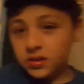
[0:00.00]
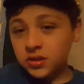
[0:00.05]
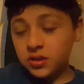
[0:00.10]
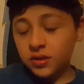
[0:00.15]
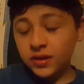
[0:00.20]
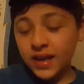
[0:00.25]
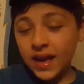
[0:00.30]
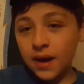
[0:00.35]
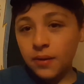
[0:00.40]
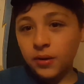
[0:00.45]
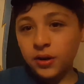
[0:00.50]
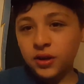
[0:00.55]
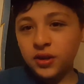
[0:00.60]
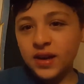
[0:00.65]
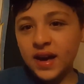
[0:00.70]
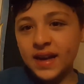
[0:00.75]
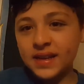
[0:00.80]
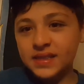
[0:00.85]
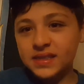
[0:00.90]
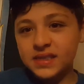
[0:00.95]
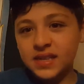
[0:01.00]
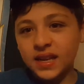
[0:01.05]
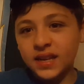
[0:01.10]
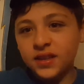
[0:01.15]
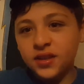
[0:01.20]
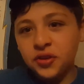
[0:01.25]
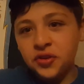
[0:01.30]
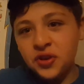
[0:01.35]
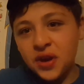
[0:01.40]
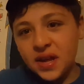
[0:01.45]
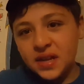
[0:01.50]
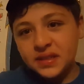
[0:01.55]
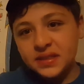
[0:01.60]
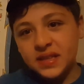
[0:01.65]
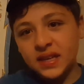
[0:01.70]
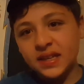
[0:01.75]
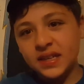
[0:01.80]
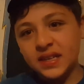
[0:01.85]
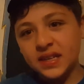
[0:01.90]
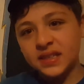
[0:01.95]
So yeah, what do you guys think? Do you guys
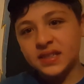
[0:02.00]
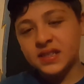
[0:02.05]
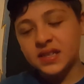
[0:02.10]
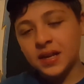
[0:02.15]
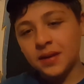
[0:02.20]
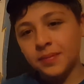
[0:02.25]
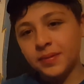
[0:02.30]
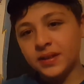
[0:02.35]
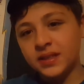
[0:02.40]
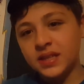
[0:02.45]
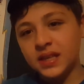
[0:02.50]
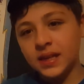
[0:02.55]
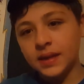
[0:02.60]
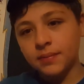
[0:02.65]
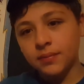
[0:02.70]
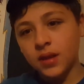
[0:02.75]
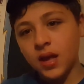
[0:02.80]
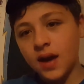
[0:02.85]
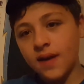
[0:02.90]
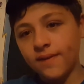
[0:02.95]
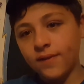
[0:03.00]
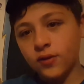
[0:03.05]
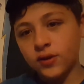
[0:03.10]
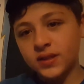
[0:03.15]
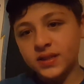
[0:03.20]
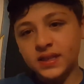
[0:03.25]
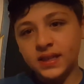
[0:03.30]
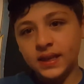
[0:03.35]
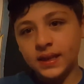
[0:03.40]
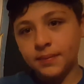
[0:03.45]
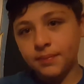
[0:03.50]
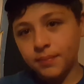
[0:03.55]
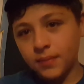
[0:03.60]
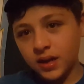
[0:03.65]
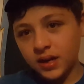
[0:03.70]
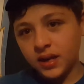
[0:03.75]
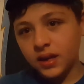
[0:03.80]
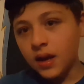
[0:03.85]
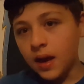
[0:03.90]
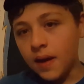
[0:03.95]
think it's going to be team love or team
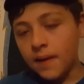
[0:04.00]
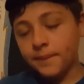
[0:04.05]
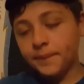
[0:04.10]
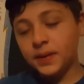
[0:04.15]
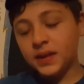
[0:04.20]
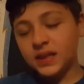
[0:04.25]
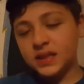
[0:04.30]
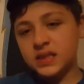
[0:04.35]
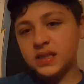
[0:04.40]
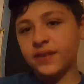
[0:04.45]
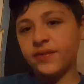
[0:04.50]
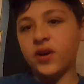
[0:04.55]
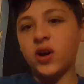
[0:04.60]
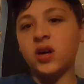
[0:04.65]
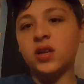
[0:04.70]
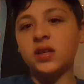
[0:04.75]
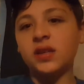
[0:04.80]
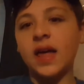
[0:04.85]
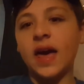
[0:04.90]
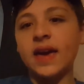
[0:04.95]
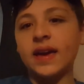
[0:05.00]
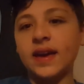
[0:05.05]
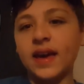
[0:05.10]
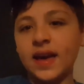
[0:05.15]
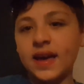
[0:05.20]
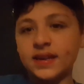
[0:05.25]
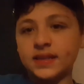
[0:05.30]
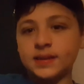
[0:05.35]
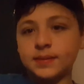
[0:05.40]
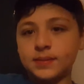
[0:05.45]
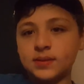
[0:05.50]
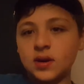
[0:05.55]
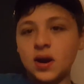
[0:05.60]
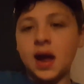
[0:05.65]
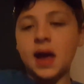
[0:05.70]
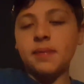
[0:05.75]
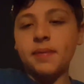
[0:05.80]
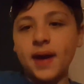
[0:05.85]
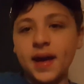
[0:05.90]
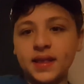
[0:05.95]
money? Please leave a like and
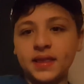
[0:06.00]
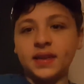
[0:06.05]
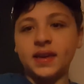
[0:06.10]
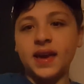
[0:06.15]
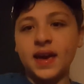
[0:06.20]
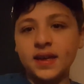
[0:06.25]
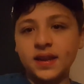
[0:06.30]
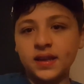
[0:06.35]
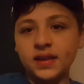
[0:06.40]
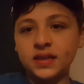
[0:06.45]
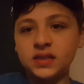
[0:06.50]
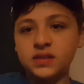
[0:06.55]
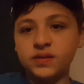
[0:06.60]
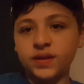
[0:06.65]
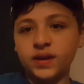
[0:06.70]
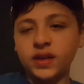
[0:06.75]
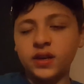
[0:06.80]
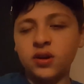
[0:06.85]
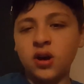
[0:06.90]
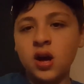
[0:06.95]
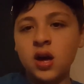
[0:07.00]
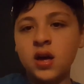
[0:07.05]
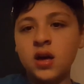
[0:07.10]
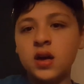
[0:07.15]
subscribe at the end of this video.